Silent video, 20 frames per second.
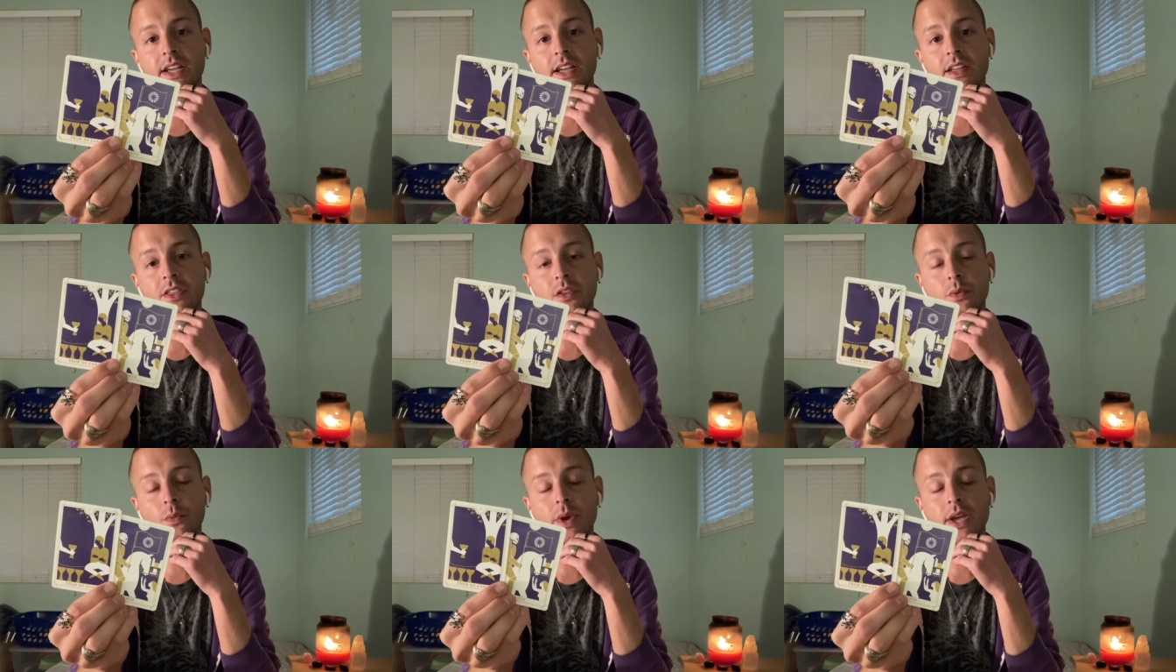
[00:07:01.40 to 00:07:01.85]
to get
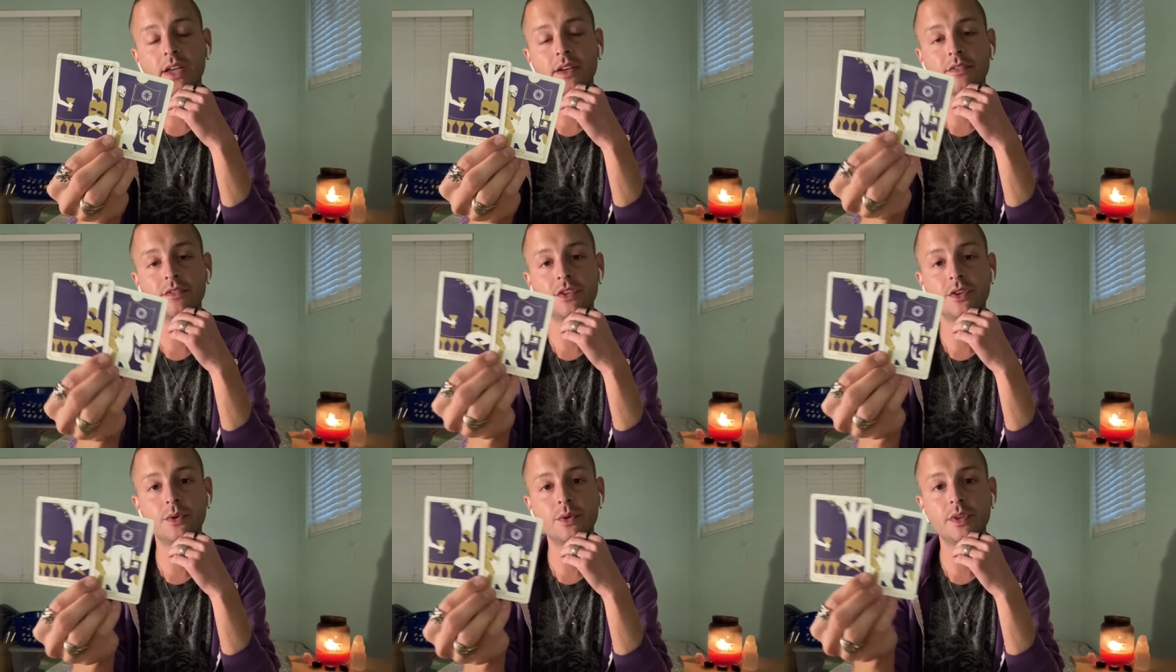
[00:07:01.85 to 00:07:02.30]
in the way of
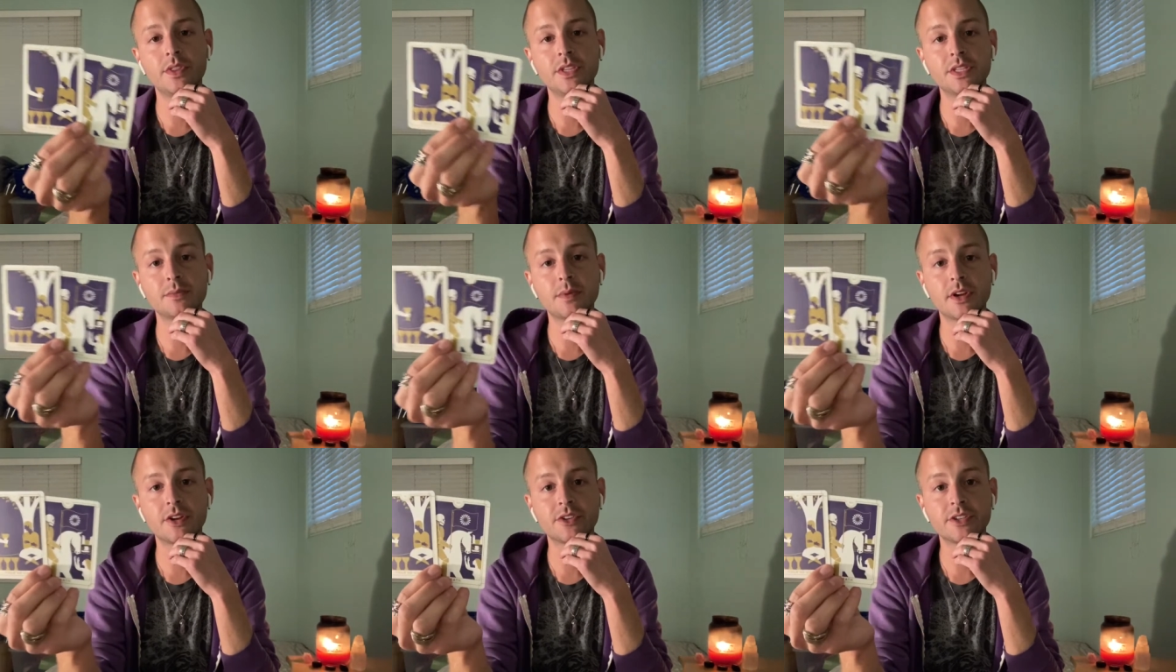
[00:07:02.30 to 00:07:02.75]
you in these
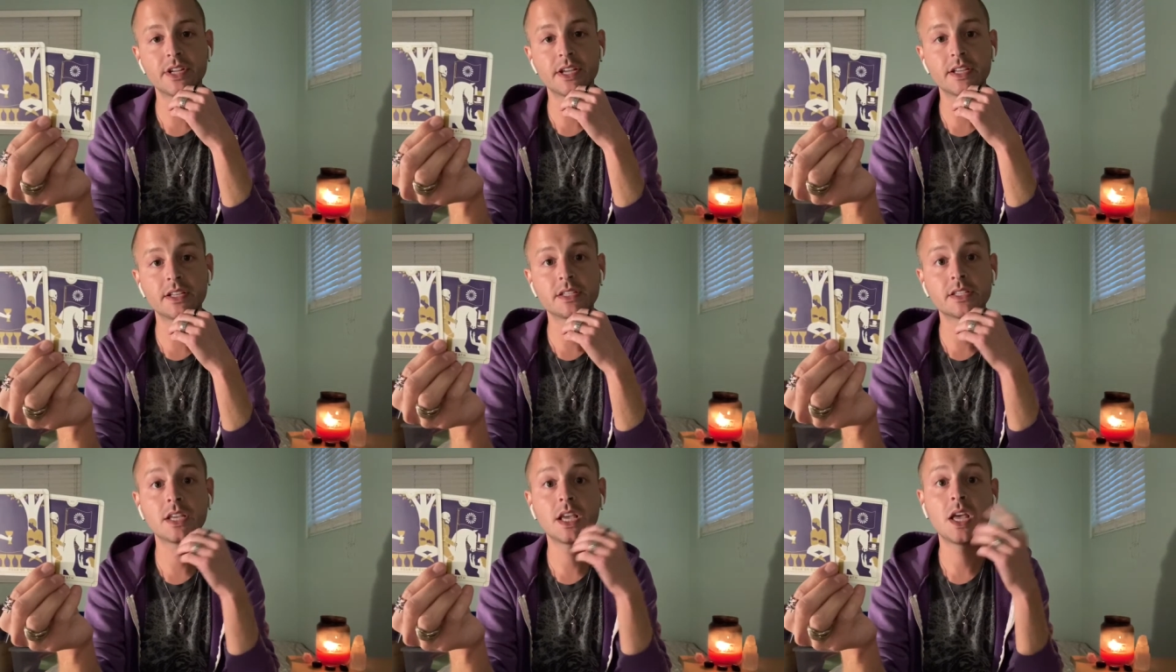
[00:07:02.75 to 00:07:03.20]
better
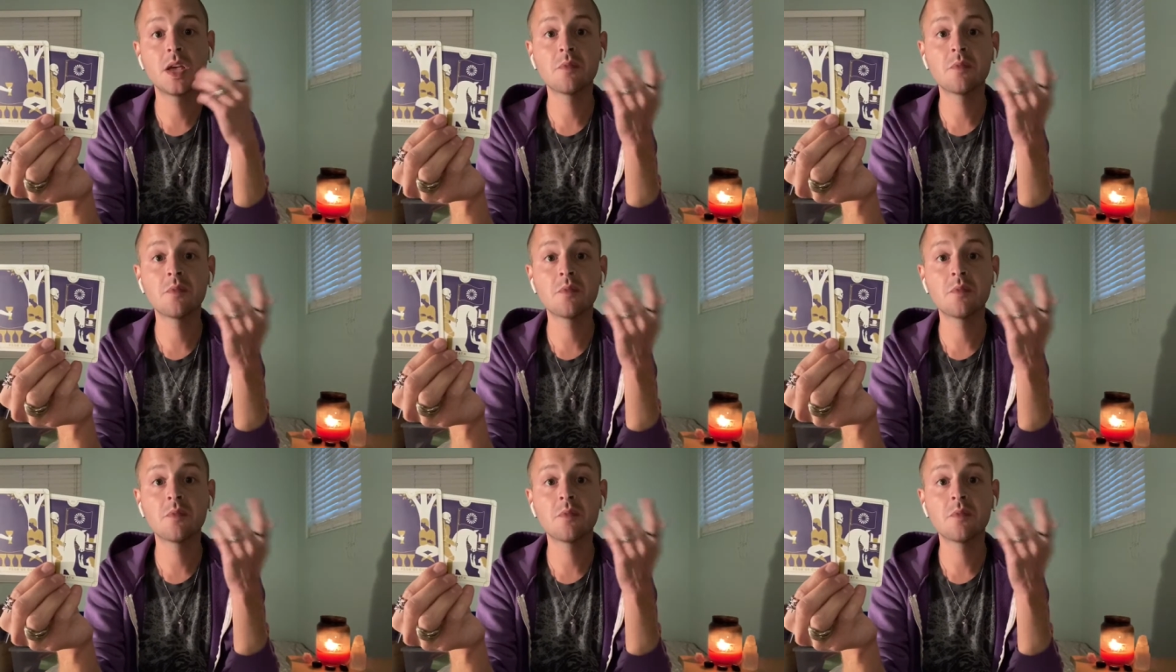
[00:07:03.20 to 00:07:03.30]
days.